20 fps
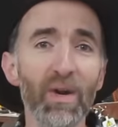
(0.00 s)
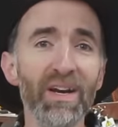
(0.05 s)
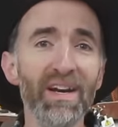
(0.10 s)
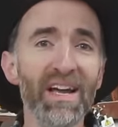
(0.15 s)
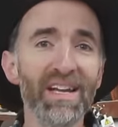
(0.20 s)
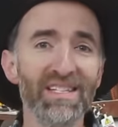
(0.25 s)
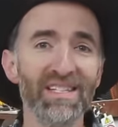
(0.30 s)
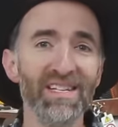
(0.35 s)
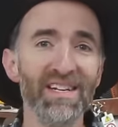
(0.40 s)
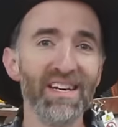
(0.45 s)
we did
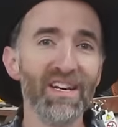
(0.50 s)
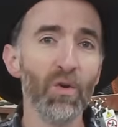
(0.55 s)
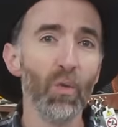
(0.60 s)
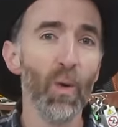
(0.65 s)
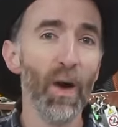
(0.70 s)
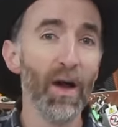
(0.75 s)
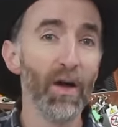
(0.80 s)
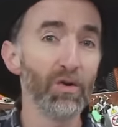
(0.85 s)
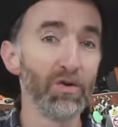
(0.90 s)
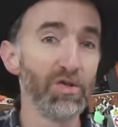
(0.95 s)
not see any
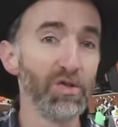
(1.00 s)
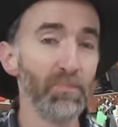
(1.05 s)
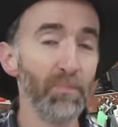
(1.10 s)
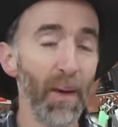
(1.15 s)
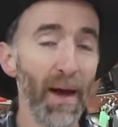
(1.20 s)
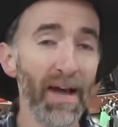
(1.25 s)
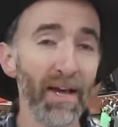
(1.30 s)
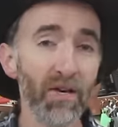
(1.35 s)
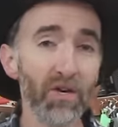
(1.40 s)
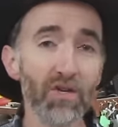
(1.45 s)
wild
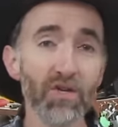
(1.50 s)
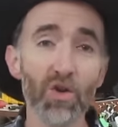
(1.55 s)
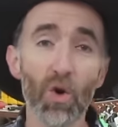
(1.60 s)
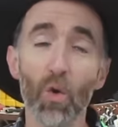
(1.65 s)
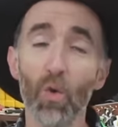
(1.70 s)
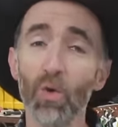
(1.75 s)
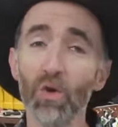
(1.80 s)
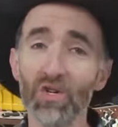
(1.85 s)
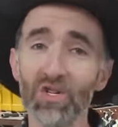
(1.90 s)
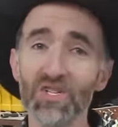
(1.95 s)
spiders
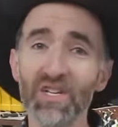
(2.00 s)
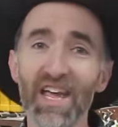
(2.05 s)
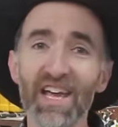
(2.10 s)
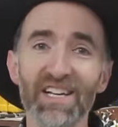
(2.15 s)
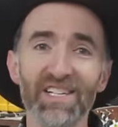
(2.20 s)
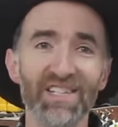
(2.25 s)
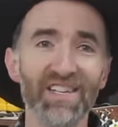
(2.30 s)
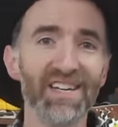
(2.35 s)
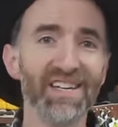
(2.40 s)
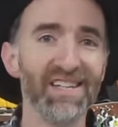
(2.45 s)
or
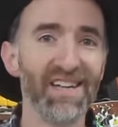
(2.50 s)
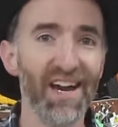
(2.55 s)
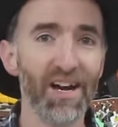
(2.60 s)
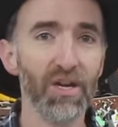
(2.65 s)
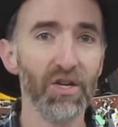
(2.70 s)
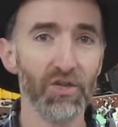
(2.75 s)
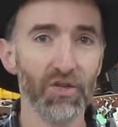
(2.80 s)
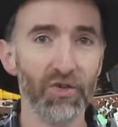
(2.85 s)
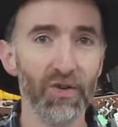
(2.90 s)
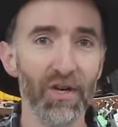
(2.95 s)
snakes the
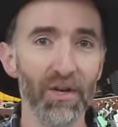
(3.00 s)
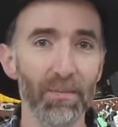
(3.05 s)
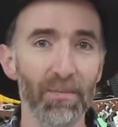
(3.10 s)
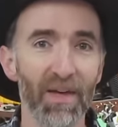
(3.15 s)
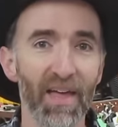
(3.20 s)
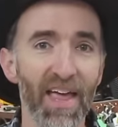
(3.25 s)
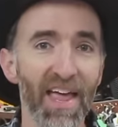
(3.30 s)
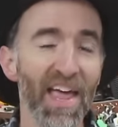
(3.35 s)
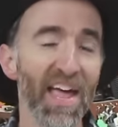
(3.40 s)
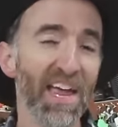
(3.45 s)
entire trip.
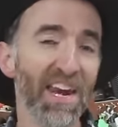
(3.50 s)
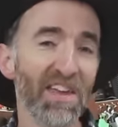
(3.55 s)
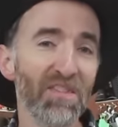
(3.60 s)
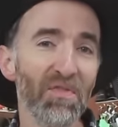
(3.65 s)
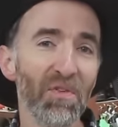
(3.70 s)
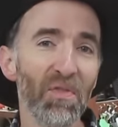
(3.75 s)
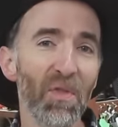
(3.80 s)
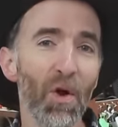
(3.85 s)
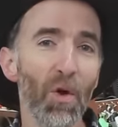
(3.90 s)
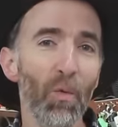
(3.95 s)
And
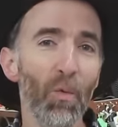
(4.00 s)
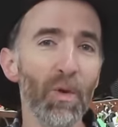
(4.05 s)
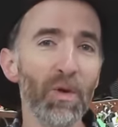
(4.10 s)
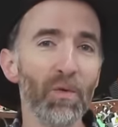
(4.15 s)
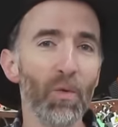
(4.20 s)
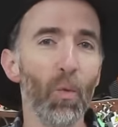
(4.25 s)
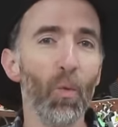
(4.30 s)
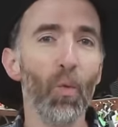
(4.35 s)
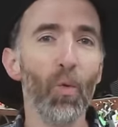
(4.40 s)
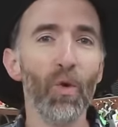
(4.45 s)
even though we
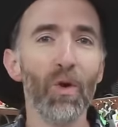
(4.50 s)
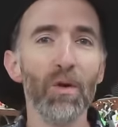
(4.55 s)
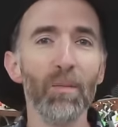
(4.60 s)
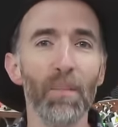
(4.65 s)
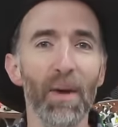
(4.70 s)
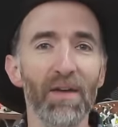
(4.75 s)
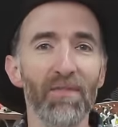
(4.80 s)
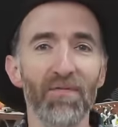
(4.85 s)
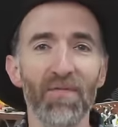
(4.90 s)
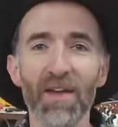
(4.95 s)
were warned
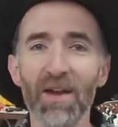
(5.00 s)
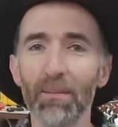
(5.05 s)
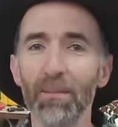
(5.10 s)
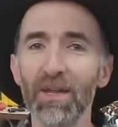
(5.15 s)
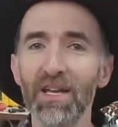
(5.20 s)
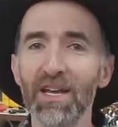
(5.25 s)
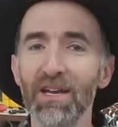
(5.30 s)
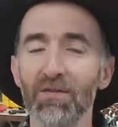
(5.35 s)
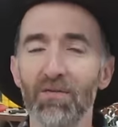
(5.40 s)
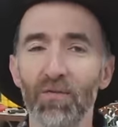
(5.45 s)
by
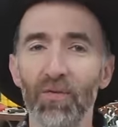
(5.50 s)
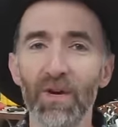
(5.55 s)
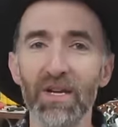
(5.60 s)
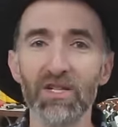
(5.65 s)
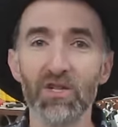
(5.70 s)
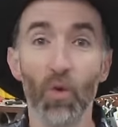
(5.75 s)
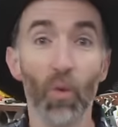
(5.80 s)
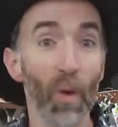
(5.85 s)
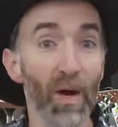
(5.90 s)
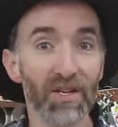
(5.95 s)
family and friends
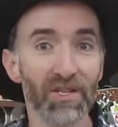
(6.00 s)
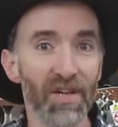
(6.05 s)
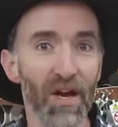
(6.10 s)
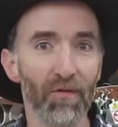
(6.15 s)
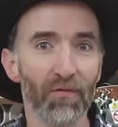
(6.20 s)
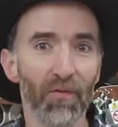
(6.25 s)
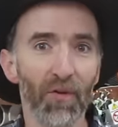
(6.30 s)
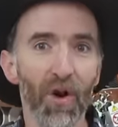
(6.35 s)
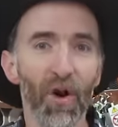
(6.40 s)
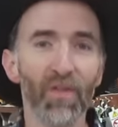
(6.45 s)
to watch out
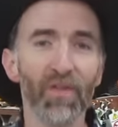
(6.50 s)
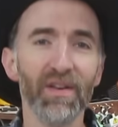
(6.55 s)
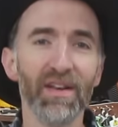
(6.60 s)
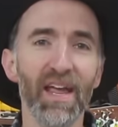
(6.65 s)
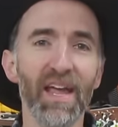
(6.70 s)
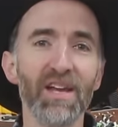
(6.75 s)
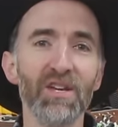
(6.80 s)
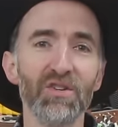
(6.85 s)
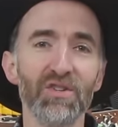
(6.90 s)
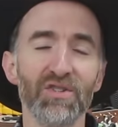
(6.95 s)
for all the
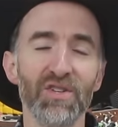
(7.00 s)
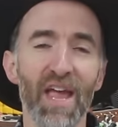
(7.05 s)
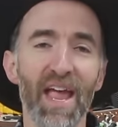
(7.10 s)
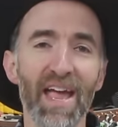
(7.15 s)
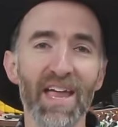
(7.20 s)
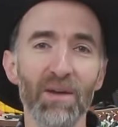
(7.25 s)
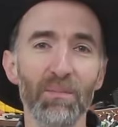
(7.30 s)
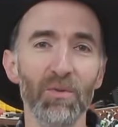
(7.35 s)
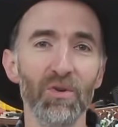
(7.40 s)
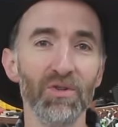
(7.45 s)
dangerous
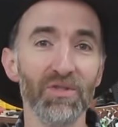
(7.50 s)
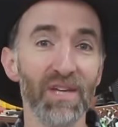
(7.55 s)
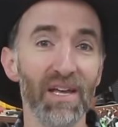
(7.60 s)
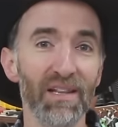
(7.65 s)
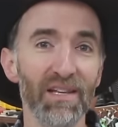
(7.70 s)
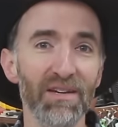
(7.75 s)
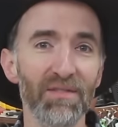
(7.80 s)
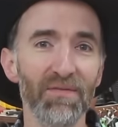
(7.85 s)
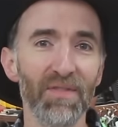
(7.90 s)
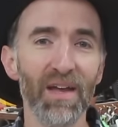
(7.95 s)
animals that
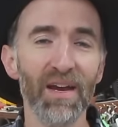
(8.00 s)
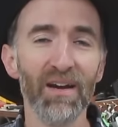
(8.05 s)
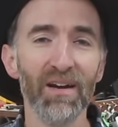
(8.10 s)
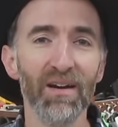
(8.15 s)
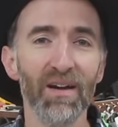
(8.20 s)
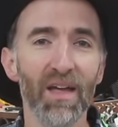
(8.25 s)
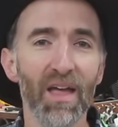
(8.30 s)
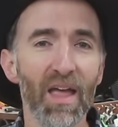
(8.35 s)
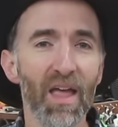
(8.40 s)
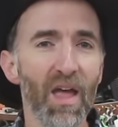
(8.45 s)
live
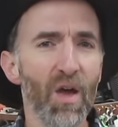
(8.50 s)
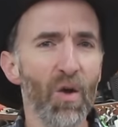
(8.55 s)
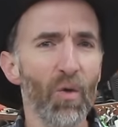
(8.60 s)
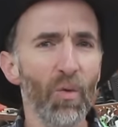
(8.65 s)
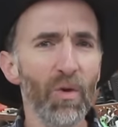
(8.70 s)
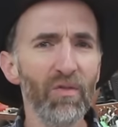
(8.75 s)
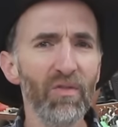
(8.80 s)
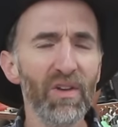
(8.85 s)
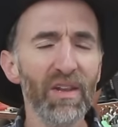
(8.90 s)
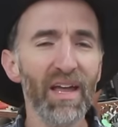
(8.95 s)
there,
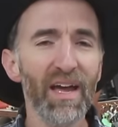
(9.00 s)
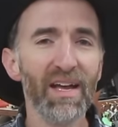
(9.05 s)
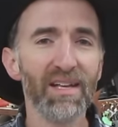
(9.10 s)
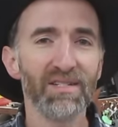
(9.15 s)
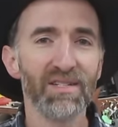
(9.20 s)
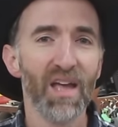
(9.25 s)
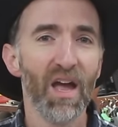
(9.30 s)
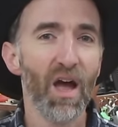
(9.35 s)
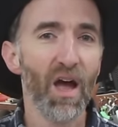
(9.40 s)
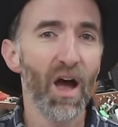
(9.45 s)
we
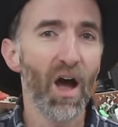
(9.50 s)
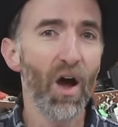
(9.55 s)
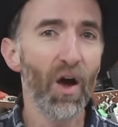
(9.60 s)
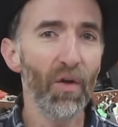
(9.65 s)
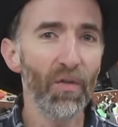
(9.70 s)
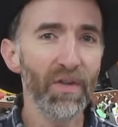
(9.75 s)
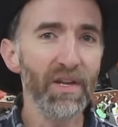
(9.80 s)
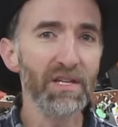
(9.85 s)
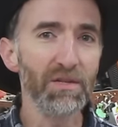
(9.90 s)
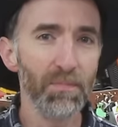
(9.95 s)
realized all
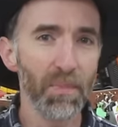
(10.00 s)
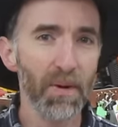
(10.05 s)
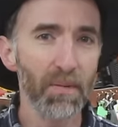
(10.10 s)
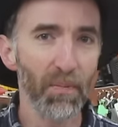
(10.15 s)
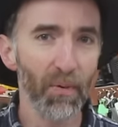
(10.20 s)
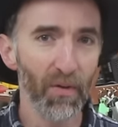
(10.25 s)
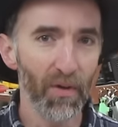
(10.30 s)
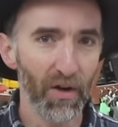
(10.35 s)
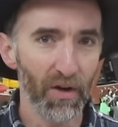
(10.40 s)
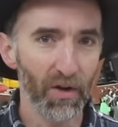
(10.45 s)
these
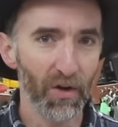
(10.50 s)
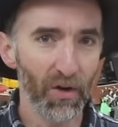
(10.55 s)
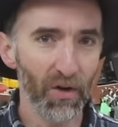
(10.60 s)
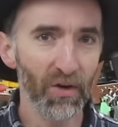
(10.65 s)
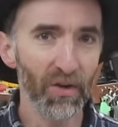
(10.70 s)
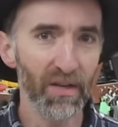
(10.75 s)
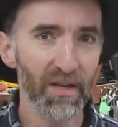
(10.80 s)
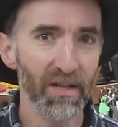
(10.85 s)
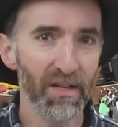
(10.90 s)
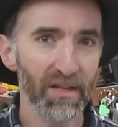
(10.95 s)
people that
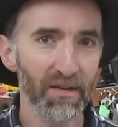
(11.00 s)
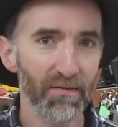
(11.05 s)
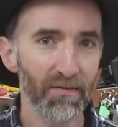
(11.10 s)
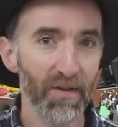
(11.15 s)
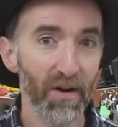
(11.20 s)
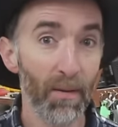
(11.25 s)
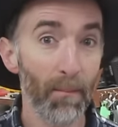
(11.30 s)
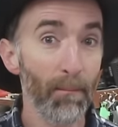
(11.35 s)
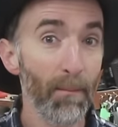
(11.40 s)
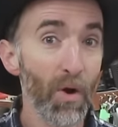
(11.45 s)
currently live
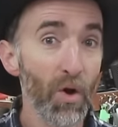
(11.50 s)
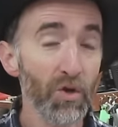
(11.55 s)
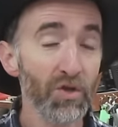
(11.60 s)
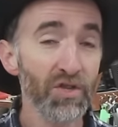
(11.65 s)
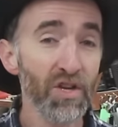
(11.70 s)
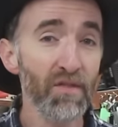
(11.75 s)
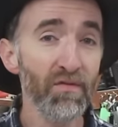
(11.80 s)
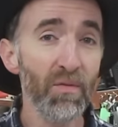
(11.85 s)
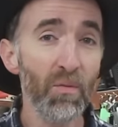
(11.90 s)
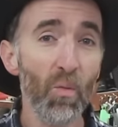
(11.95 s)
there, most
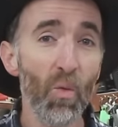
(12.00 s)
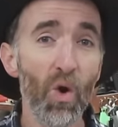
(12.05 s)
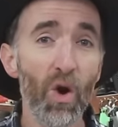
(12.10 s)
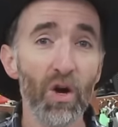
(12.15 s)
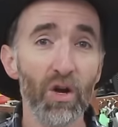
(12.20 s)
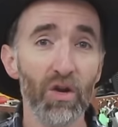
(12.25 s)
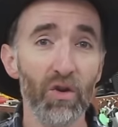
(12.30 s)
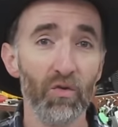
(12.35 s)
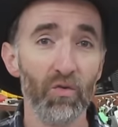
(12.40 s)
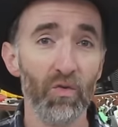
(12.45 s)
of them
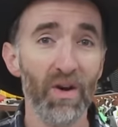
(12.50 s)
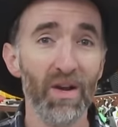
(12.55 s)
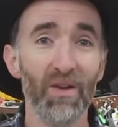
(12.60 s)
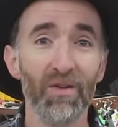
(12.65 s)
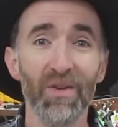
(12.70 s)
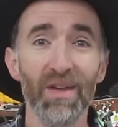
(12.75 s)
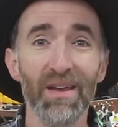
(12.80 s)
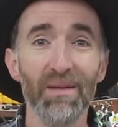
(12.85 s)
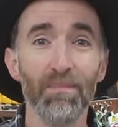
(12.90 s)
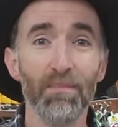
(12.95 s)
walk
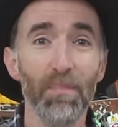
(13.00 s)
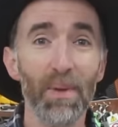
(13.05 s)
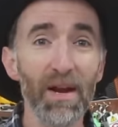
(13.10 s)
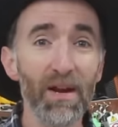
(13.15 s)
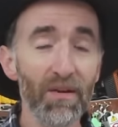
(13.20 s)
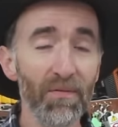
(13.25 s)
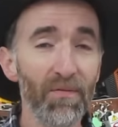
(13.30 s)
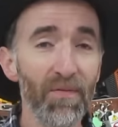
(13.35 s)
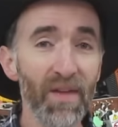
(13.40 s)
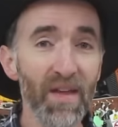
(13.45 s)
around in
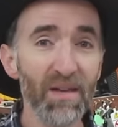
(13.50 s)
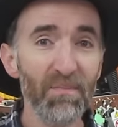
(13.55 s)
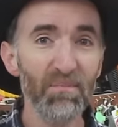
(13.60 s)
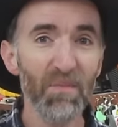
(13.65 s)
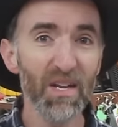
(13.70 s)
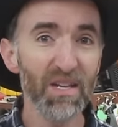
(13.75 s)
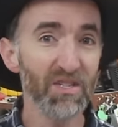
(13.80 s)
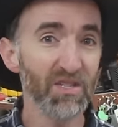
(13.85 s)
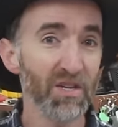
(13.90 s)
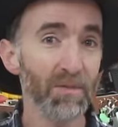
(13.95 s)
bare feet
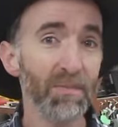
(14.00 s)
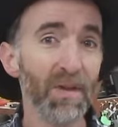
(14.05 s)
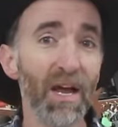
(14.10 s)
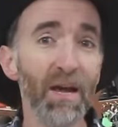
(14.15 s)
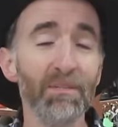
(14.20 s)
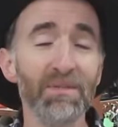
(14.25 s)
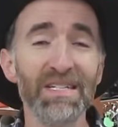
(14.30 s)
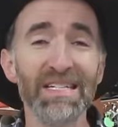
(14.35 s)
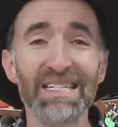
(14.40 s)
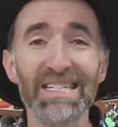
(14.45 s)
and
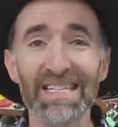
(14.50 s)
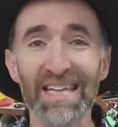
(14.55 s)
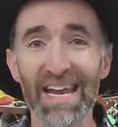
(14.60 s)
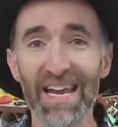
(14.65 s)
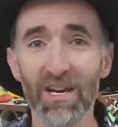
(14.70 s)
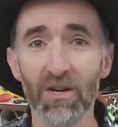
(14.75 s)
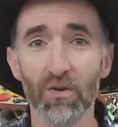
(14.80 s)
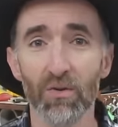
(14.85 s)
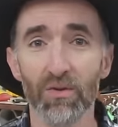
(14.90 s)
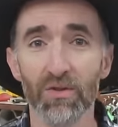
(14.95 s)
sometimes in
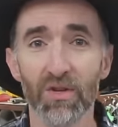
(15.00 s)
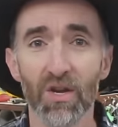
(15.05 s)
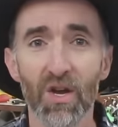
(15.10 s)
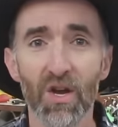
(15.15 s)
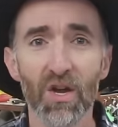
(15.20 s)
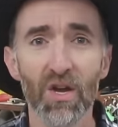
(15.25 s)
sandals.